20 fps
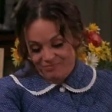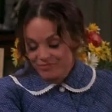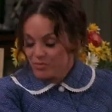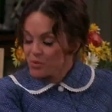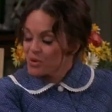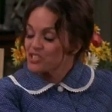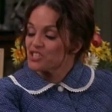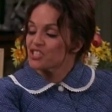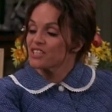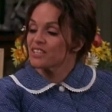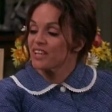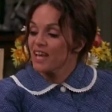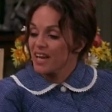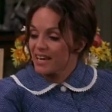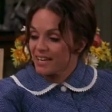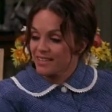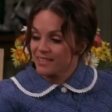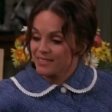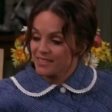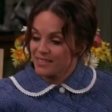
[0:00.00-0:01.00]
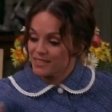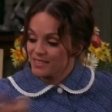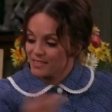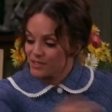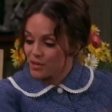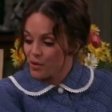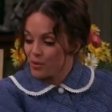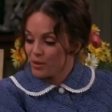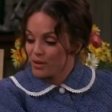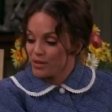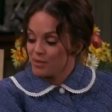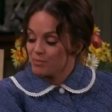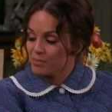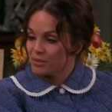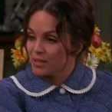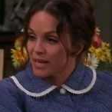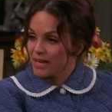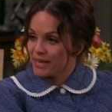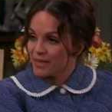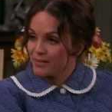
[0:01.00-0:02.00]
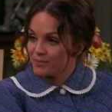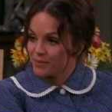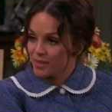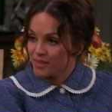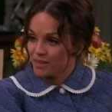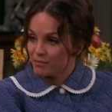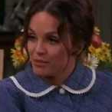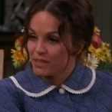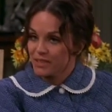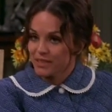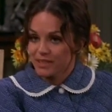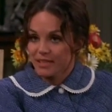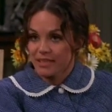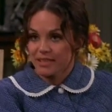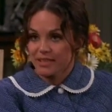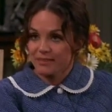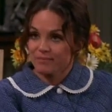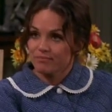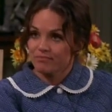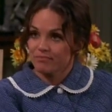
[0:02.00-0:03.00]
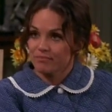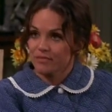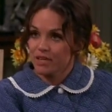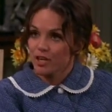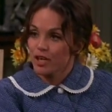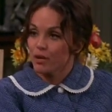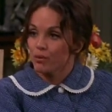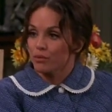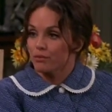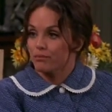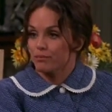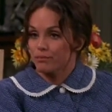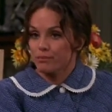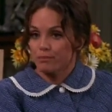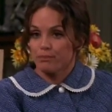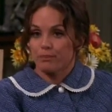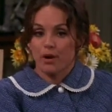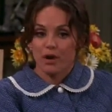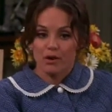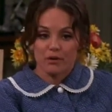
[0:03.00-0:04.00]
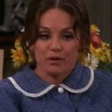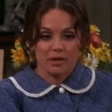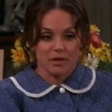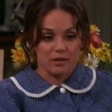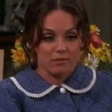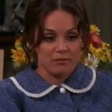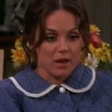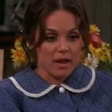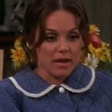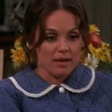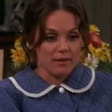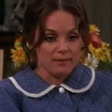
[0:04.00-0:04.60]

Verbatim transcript: she like, this girl in the play? Uh, real uh, cute and perky, right?